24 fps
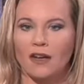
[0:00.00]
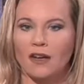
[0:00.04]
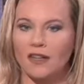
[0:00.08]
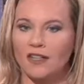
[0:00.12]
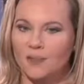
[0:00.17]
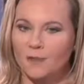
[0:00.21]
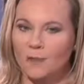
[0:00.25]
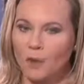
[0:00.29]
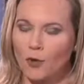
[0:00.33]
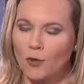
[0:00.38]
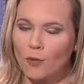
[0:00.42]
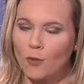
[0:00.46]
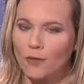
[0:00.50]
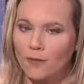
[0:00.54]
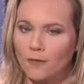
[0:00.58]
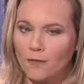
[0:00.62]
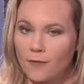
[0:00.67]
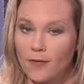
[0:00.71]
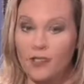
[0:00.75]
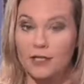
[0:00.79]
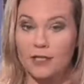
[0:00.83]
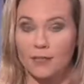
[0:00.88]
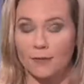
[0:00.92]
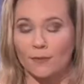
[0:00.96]
And I spoke
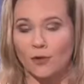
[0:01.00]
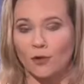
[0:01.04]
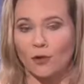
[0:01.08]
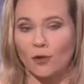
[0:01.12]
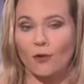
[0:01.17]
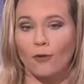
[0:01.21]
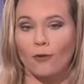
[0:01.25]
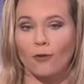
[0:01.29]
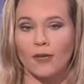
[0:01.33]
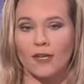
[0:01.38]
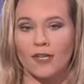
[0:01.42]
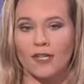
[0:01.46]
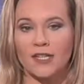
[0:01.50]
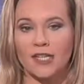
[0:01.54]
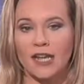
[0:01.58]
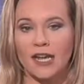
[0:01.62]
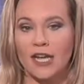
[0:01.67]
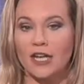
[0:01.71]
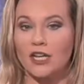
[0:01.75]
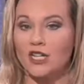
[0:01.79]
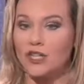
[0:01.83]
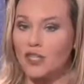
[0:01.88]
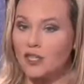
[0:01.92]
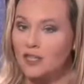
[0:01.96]
with the victim's
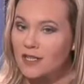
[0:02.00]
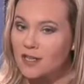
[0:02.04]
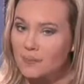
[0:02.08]
girlfriend today.